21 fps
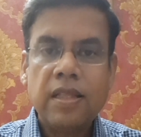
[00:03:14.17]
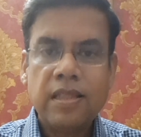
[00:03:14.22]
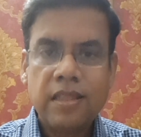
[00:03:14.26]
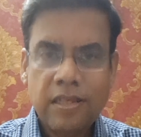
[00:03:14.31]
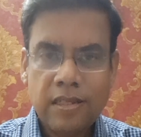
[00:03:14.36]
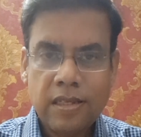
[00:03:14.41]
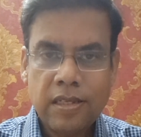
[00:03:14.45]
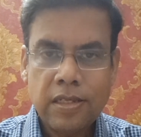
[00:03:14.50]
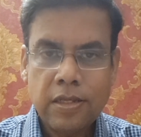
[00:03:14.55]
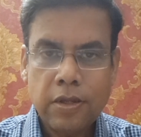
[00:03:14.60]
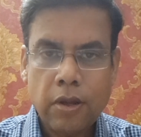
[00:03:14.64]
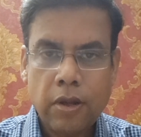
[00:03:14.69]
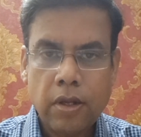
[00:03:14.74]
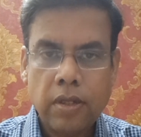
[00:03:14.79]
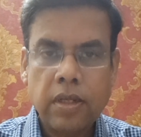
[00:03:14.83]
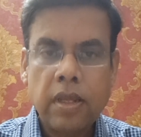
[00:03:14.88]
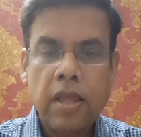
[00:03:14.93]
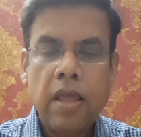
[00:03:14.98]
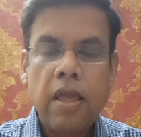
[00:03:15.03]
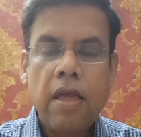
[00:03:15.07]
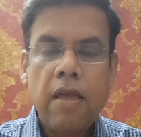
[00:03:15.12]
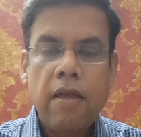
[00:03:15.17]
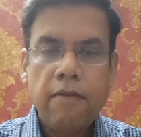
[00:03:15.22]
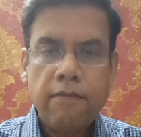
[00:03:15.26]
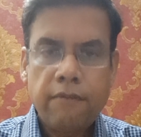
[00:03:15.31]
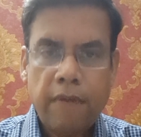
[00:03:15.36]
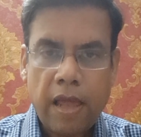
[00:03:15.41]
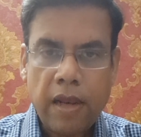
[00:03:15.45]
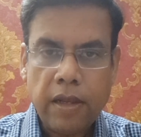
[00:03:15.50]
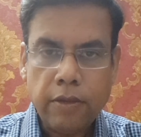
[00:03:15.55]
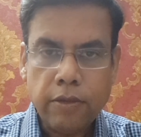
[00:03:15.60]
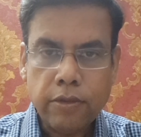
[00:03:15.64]
This is called
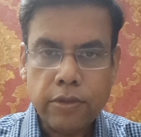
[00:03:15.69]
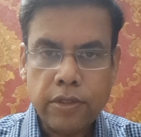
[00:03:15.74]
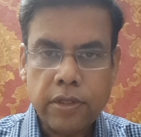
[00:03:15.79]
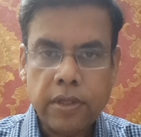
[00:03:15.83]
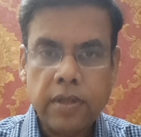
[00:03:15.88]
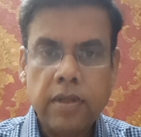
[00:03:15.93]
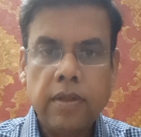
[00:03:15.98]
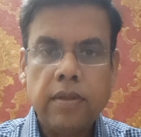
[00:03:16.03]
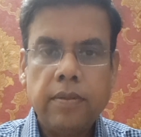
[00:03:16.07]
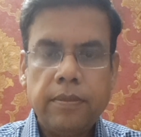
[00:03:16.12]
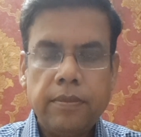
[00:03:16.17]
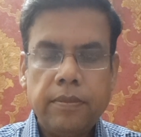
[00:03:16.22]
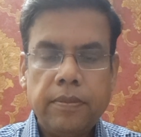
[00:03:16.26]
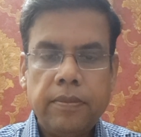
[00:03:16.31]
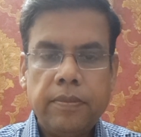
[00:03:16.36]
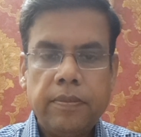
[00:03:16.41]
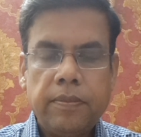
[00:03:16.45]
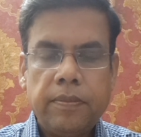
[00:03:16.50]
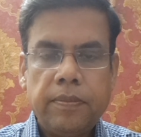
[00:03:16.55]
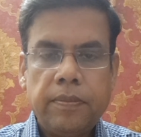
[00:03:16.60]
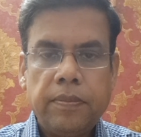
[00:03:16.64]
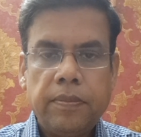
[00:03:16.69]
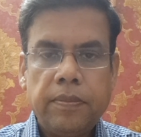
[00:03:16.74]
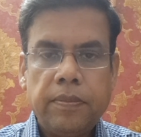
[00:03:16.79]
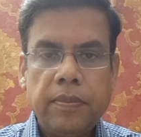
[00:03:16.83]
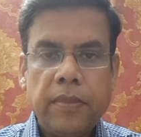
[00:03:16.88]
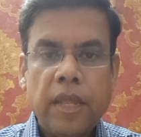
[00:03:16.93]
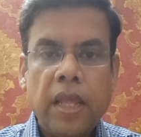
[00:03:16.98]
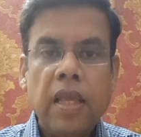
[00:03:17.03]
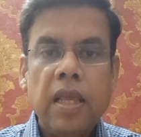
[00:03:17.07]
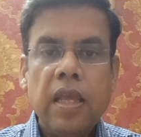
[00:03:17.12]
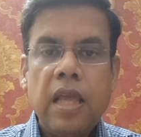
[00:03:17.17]
values.
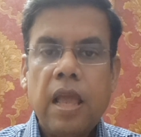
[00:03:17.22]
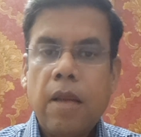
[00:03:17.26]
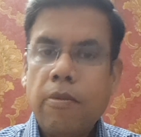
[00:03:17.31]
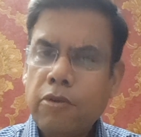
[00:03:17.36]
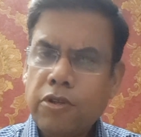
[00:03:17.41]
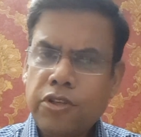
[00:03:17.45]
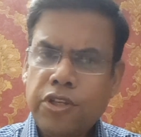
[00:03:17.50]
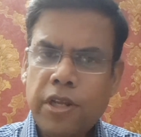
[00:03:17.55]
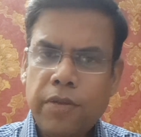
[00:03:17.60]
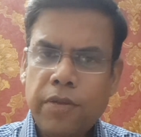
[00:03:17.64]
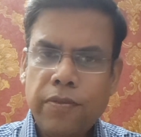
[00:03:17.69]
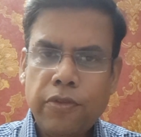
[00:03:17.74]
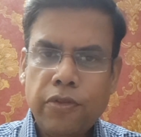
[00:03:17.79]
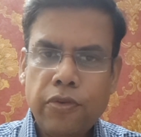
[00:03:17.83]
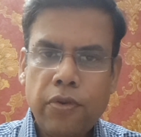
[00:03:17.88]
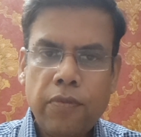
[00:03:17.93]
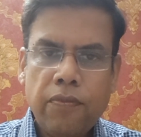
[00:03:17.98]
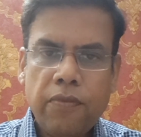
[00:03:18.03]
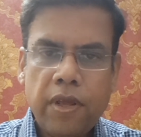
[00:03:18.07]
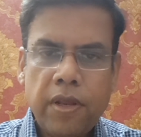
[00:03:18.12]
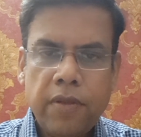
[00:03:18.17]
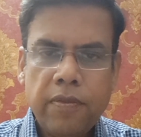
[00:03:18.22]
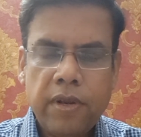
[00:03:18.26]
I want to share with you a very,